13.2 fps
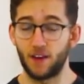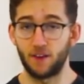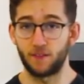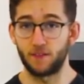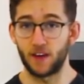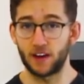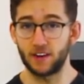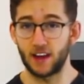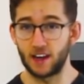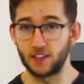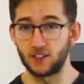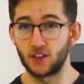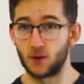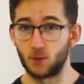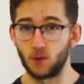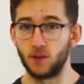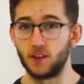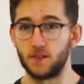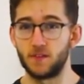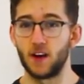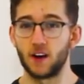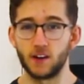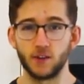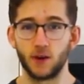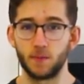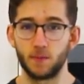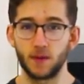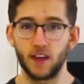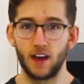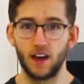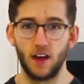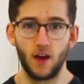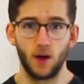that effect and it's gonna really fire you up again.